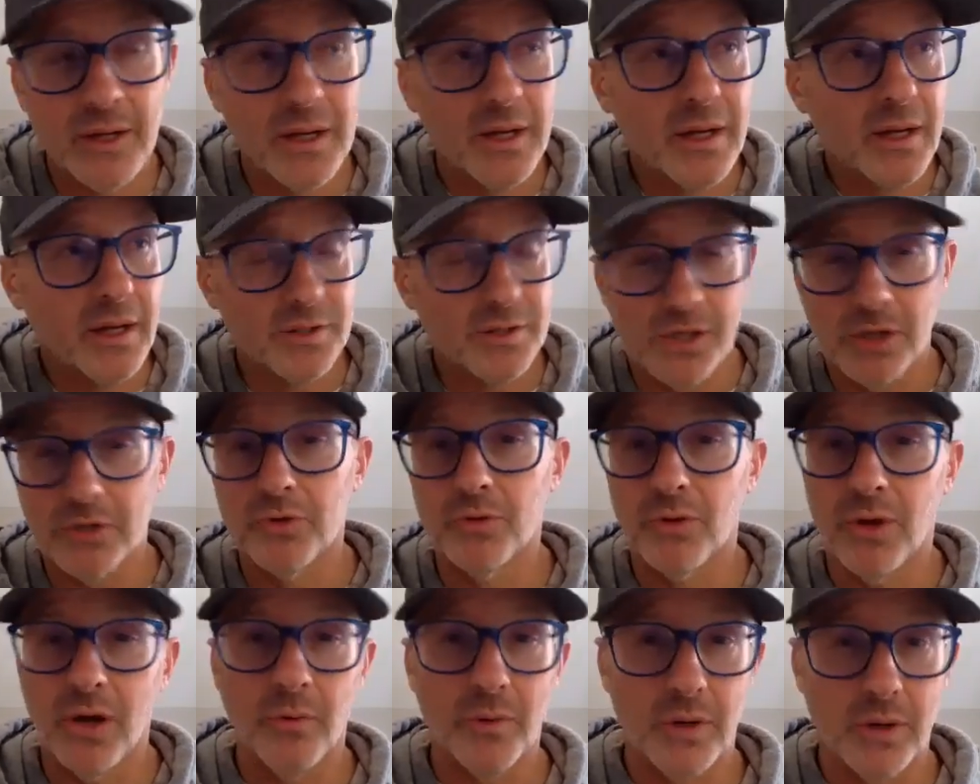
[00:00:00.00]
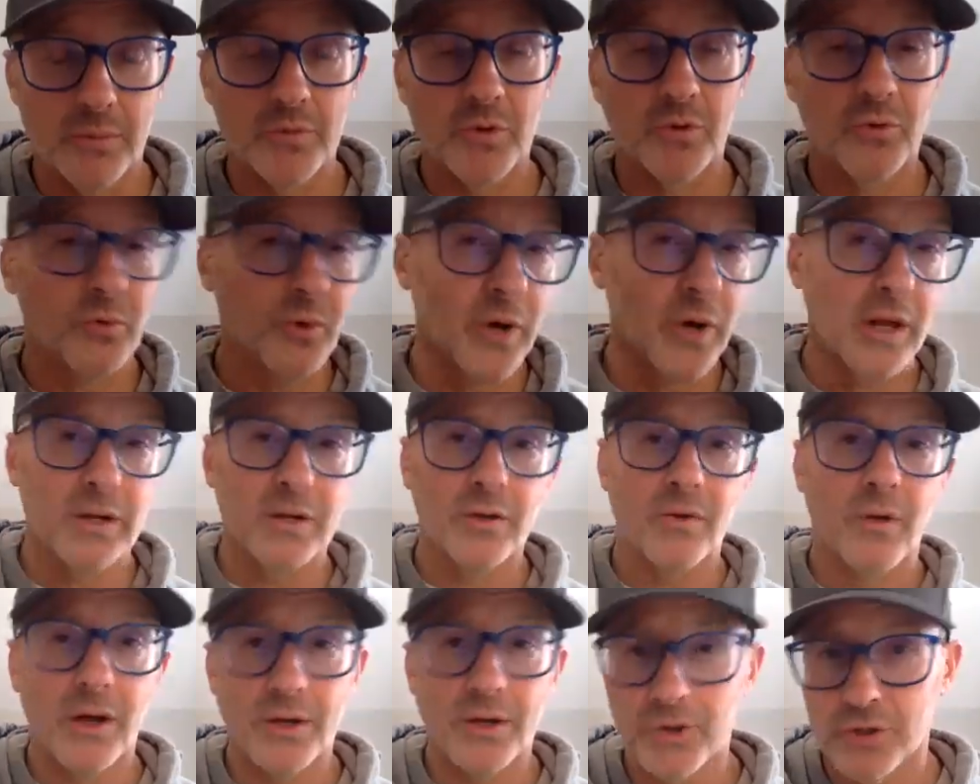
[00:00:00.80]
Because I do that when I'm doing
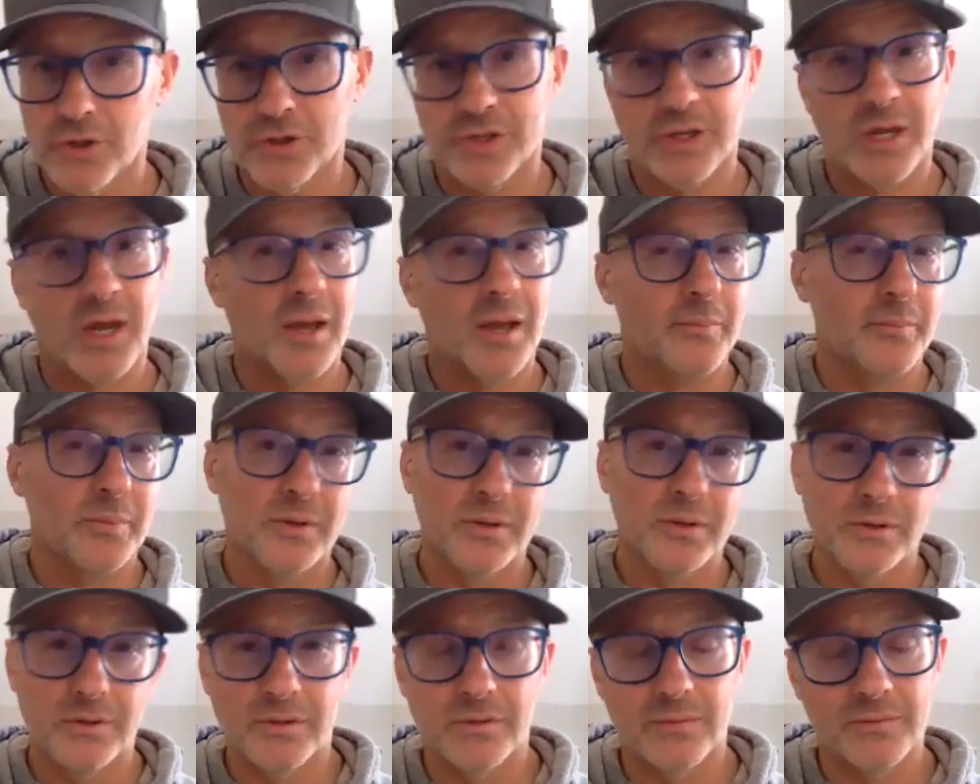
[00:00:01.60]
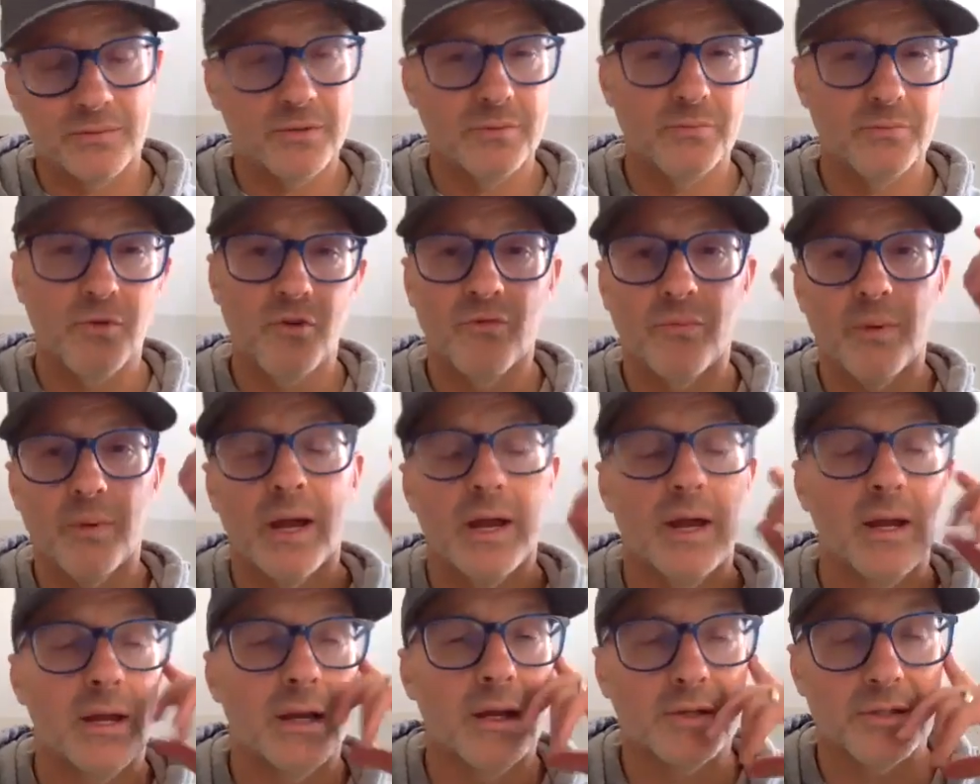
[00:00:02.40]
radio. I just happen to move my
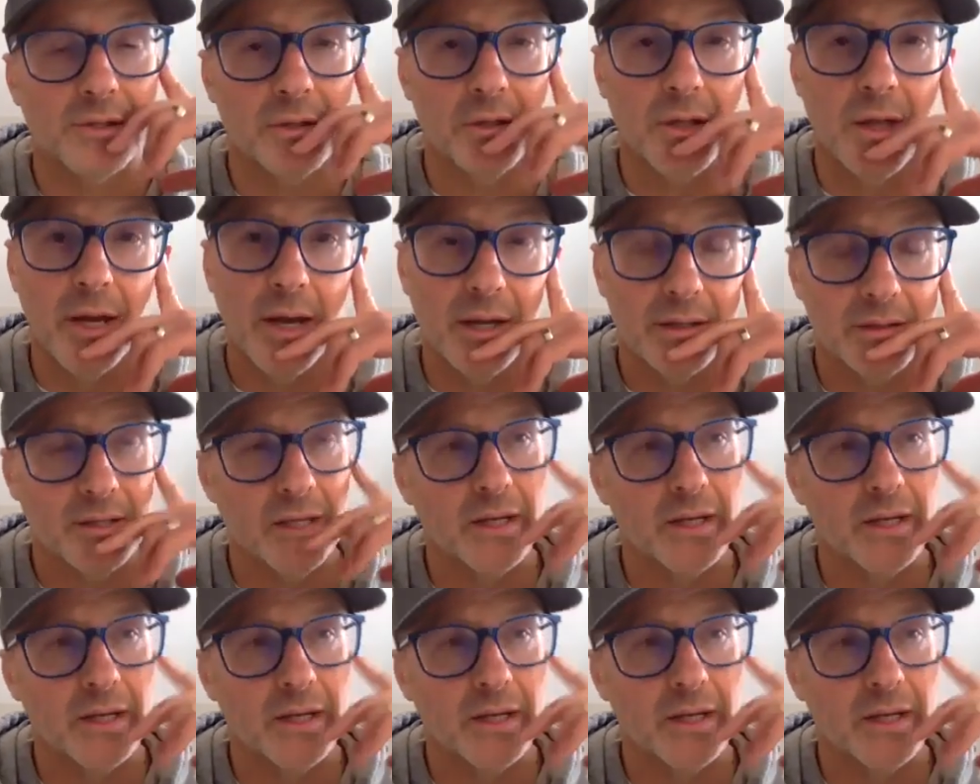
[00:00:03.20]
hands a lot.